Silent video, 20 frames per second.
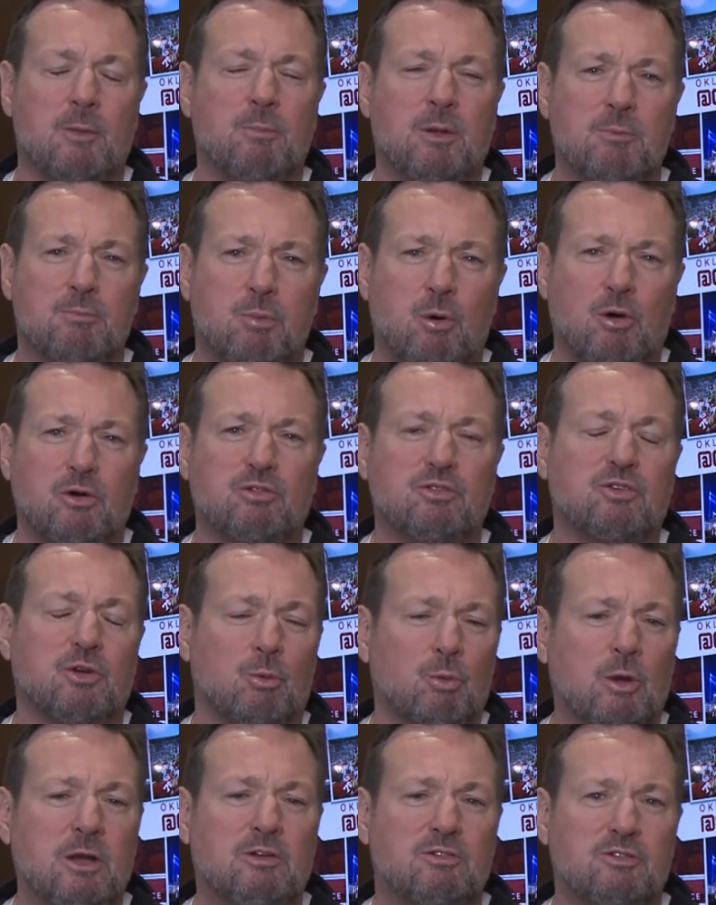pushed to
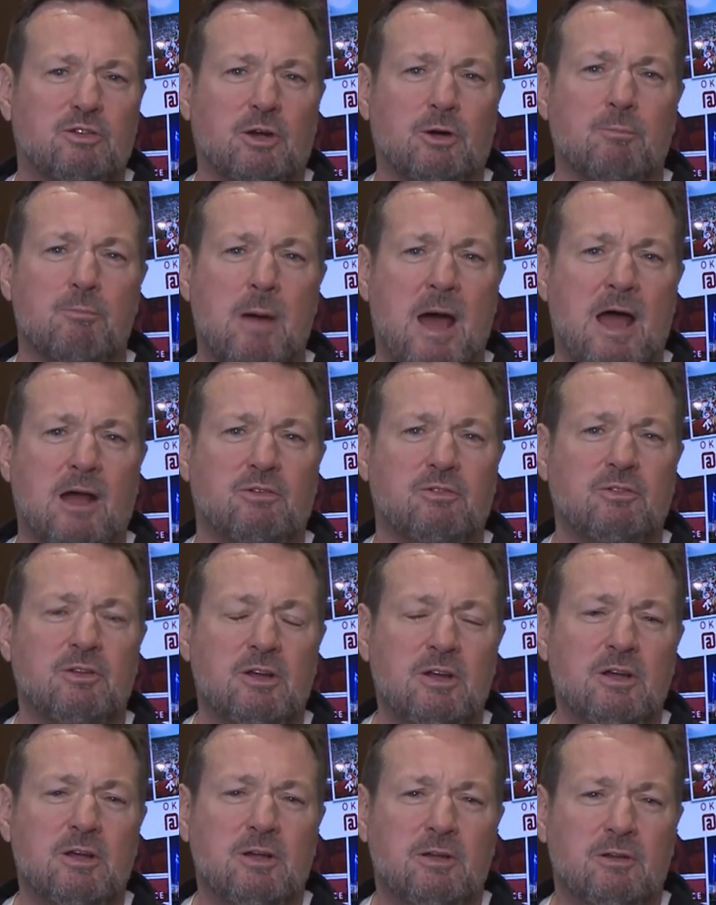reach their max,
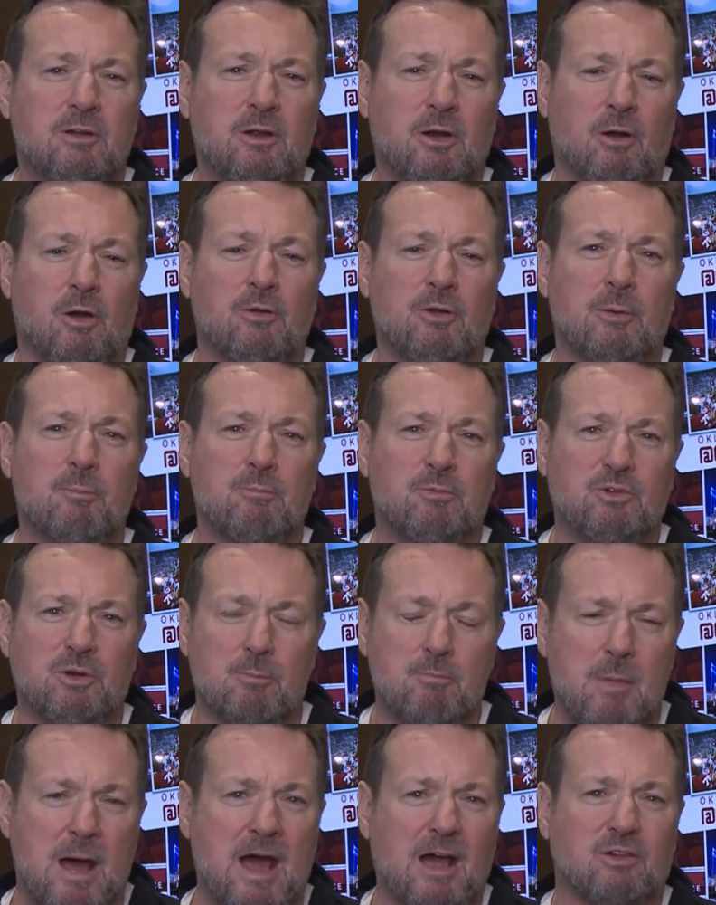you know, to
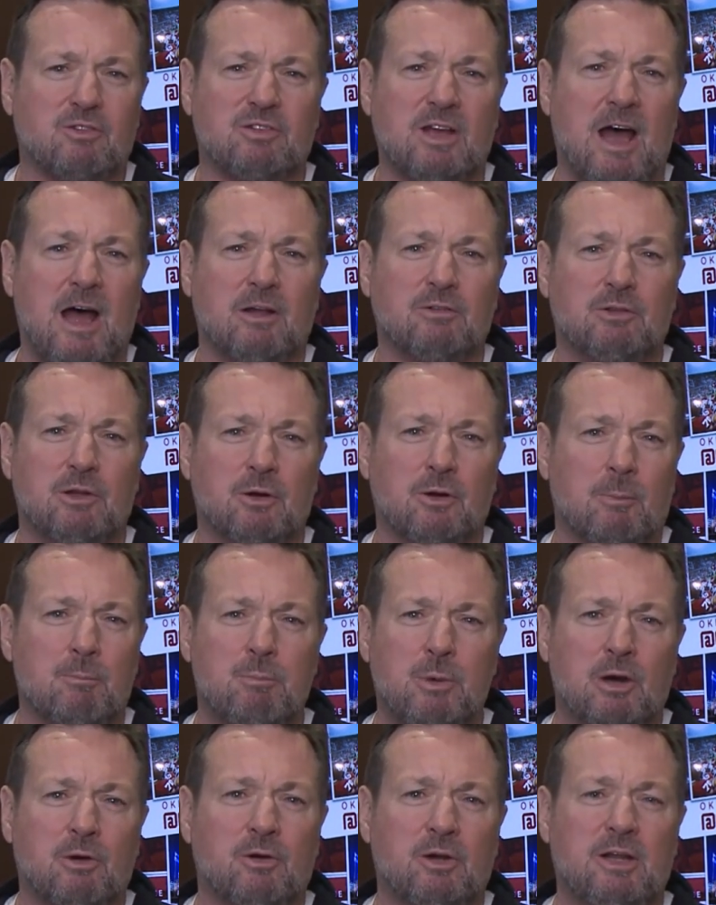max out their
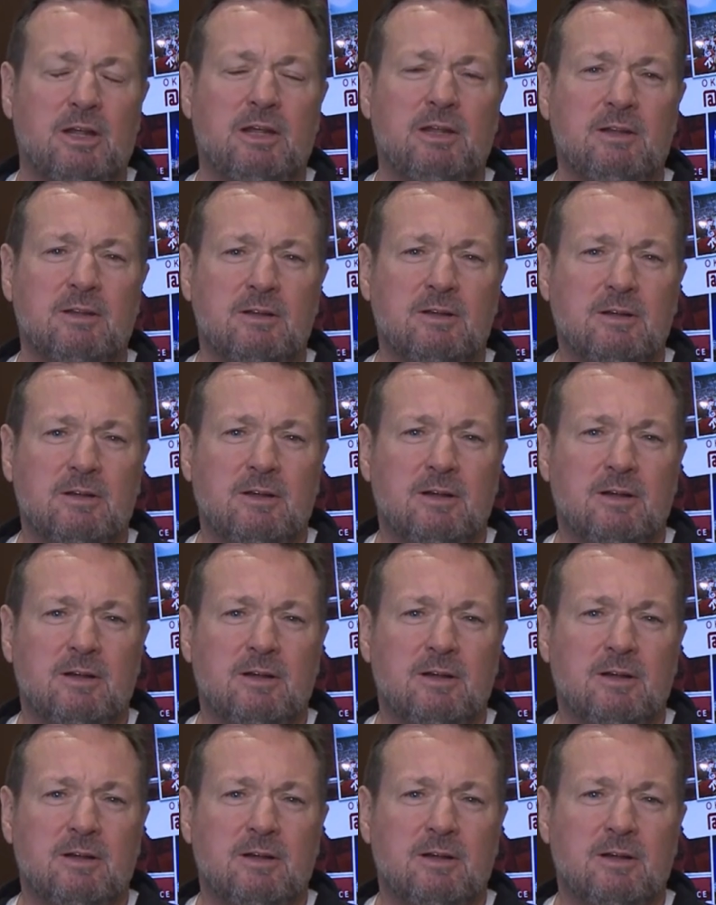ability,